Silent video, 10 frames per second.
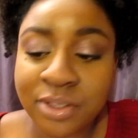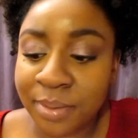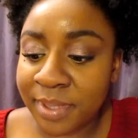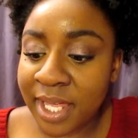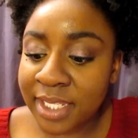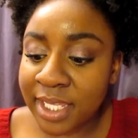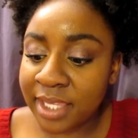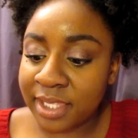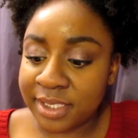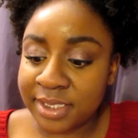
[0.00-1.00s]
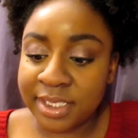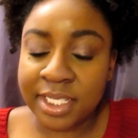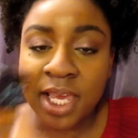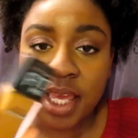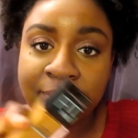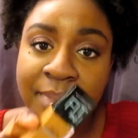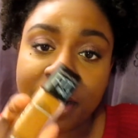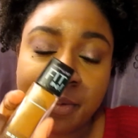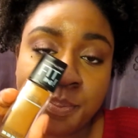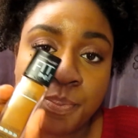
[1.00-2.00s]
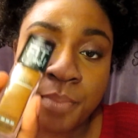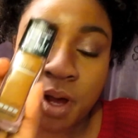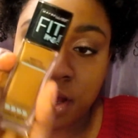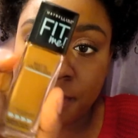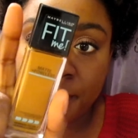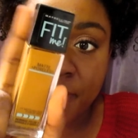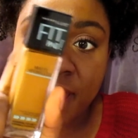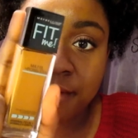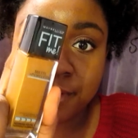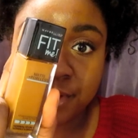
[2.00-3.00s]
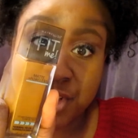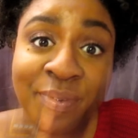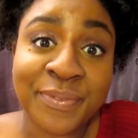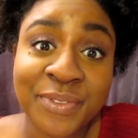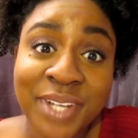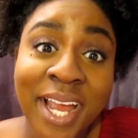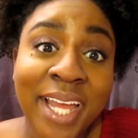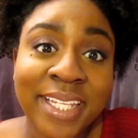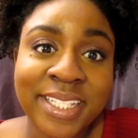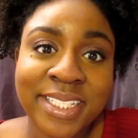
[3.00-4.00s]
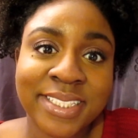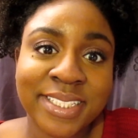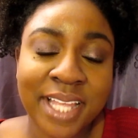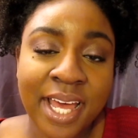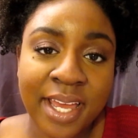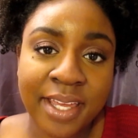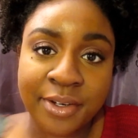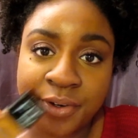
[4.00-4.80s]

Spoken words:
So I'm glad they listened and made a matte version, and I tried this line.